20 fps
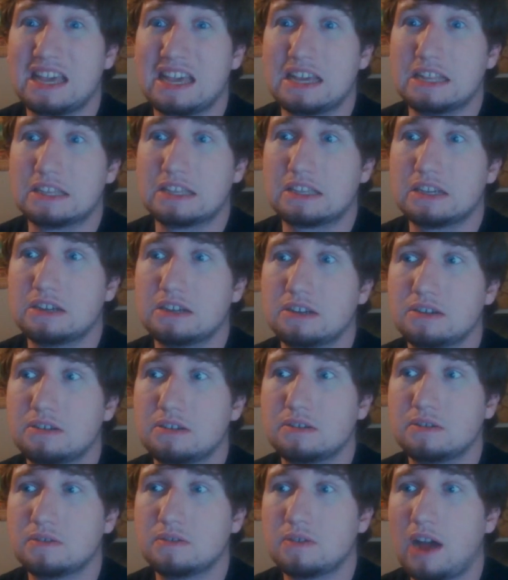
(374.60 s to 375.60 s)
And
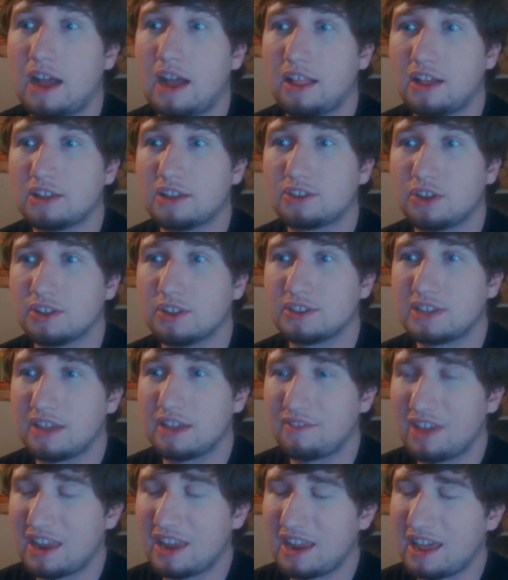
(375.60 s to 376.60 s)
so I lost all the
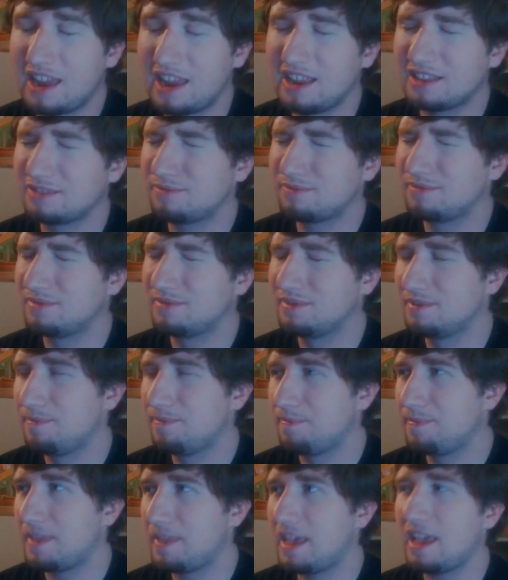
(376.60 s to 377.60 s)
save data. And it's,
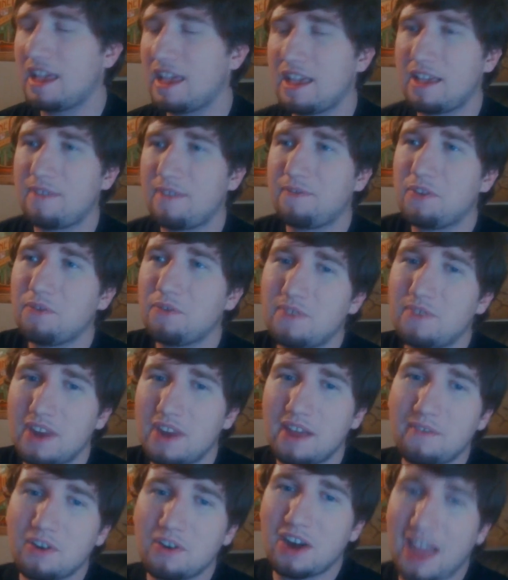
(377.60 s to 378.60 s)
if you've
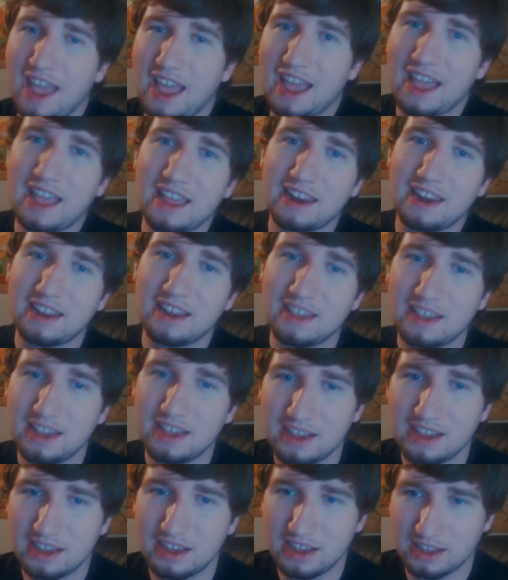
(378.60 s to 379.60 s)
never had
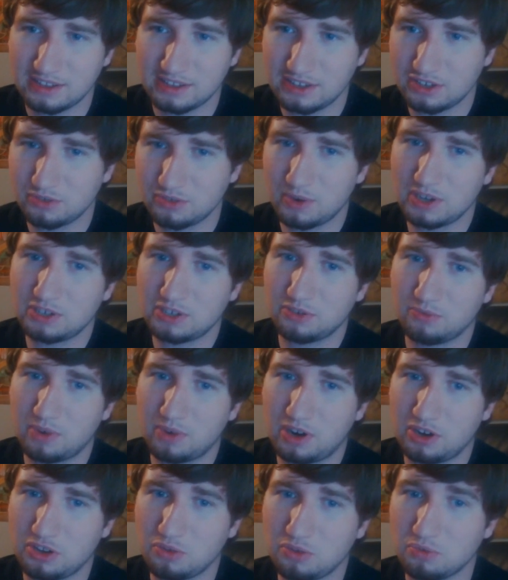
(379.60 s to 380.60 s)
a situation
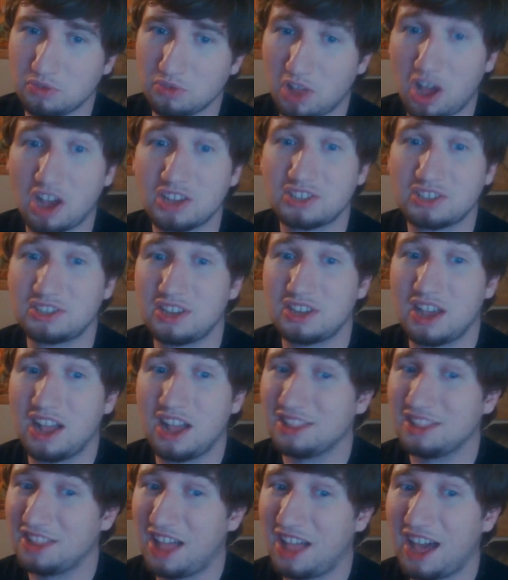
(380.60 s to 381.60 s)
where you lost
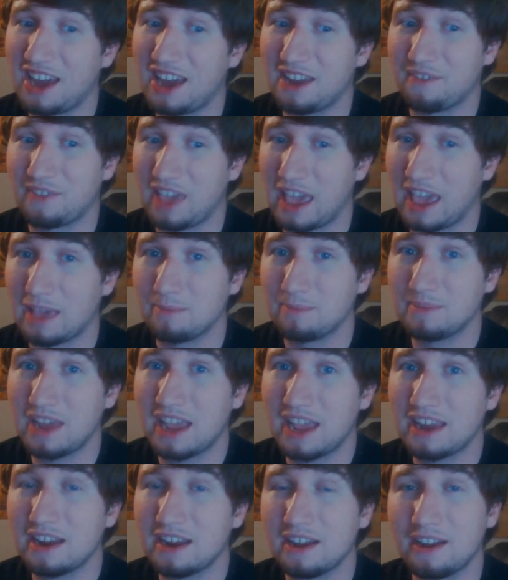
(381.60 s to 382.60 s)
a lot of game
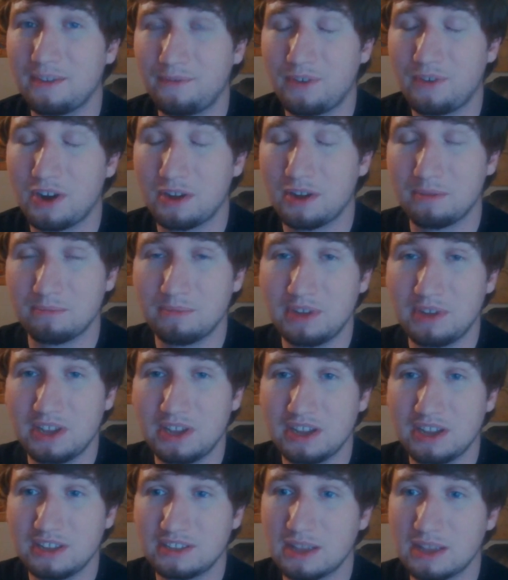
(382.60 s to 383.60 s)
data from
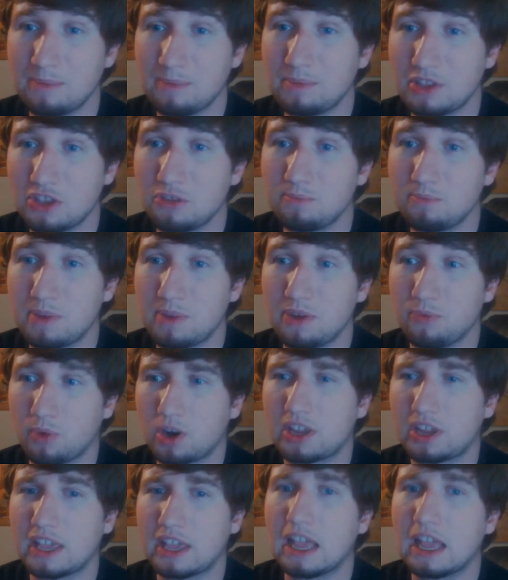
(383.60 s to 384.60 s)
something you've been
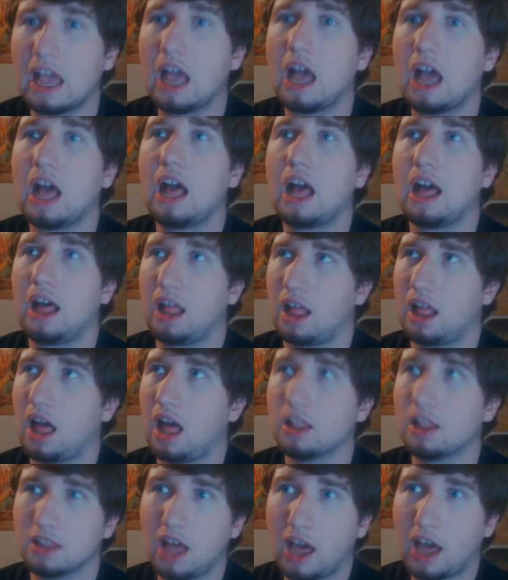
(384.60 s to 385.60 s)
working
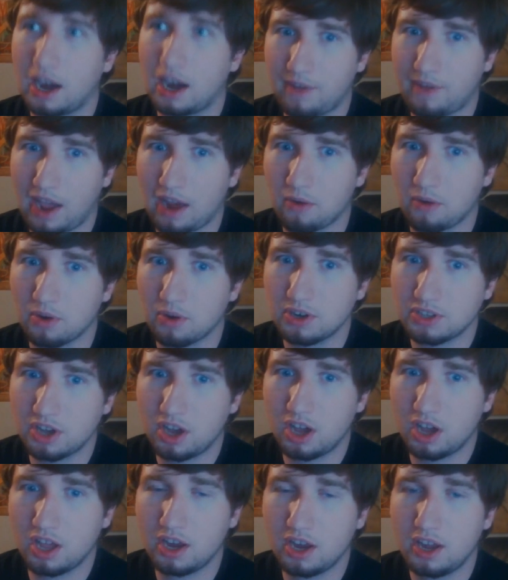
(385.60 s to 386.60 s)
a lot of hours
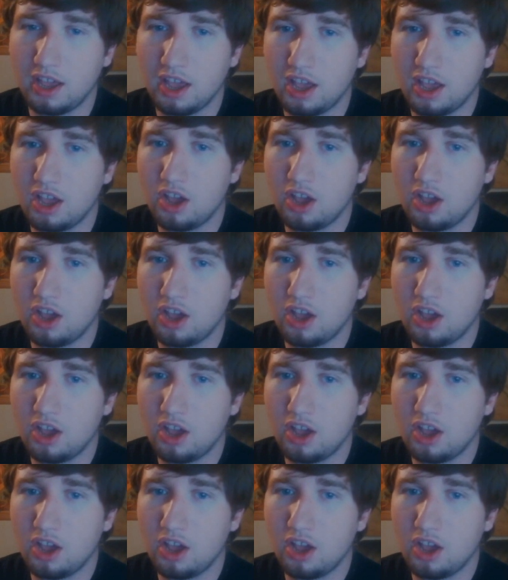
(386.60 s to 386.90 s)
on,